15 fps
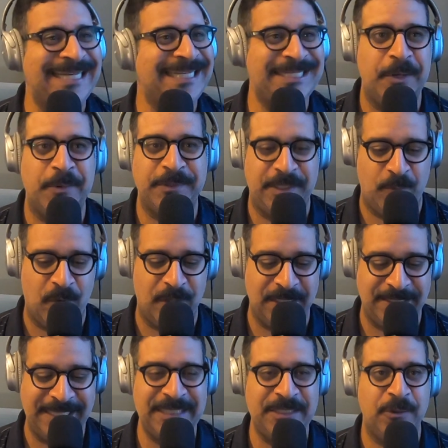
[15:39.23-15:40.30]
They didn't know what they
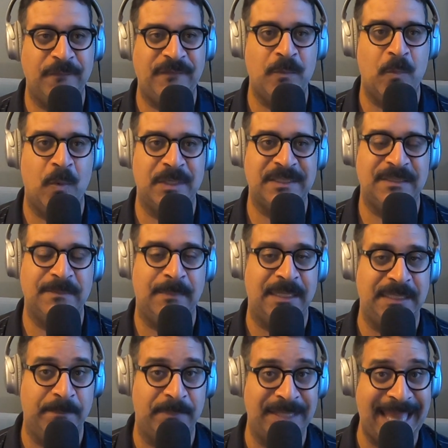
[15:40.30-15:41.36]
wanted. They didn't know if they wanted
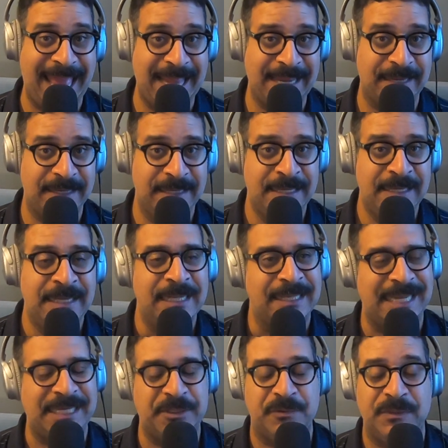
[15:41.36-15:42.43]
somebody black,
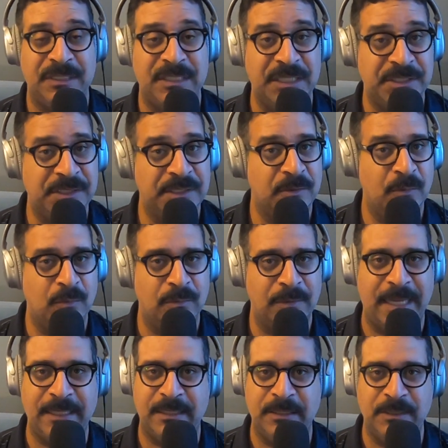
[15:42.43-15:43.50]
like
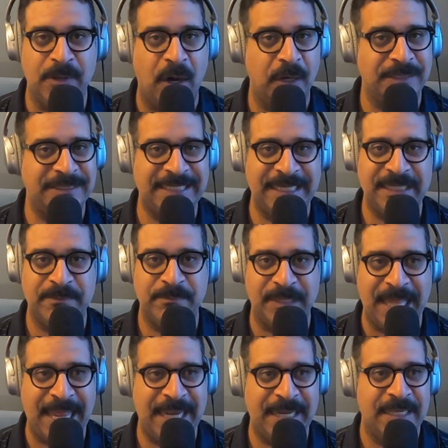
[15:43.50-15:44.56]
traditional, like
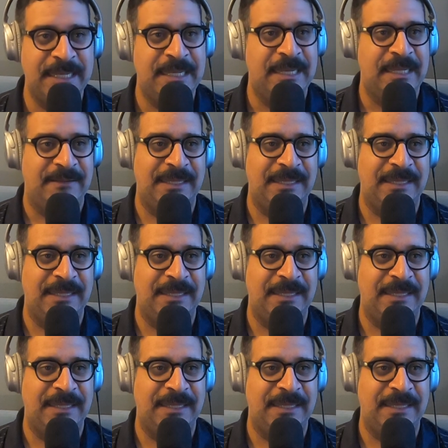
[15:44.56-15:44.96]
dark-skinned black.